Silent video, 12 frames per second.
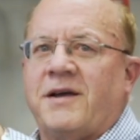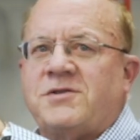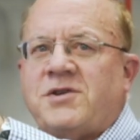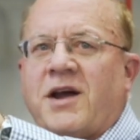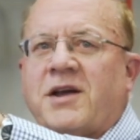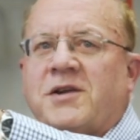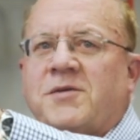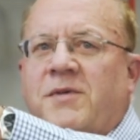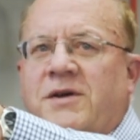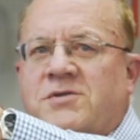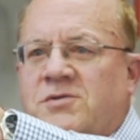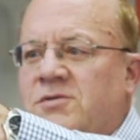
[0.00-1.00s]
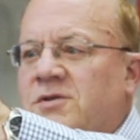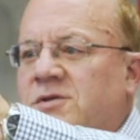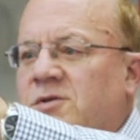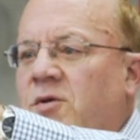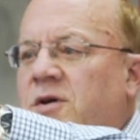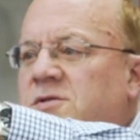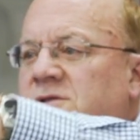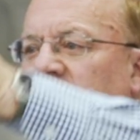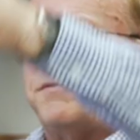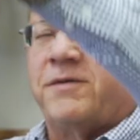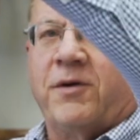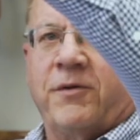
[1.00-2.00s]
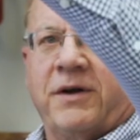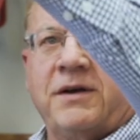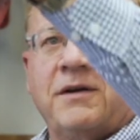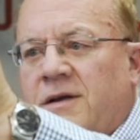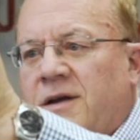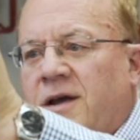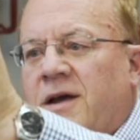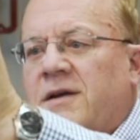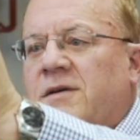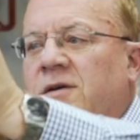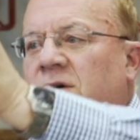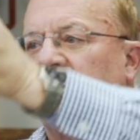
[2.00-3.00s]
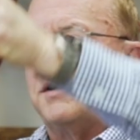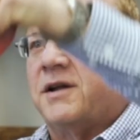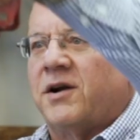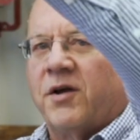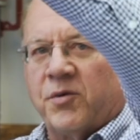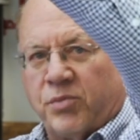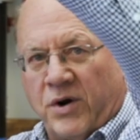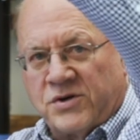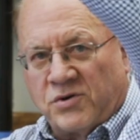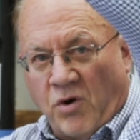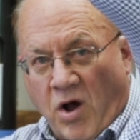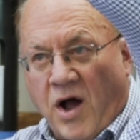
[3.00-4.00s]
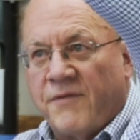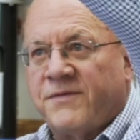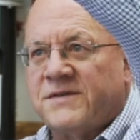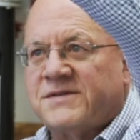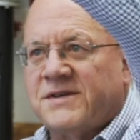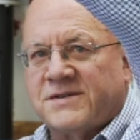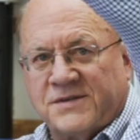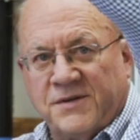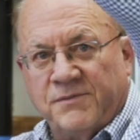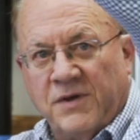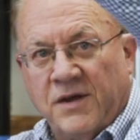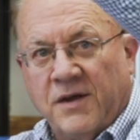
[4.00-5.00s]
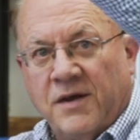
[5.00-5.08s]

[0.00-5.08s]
check it to make sure that the water's not flowing, or you let all the pressure off the system,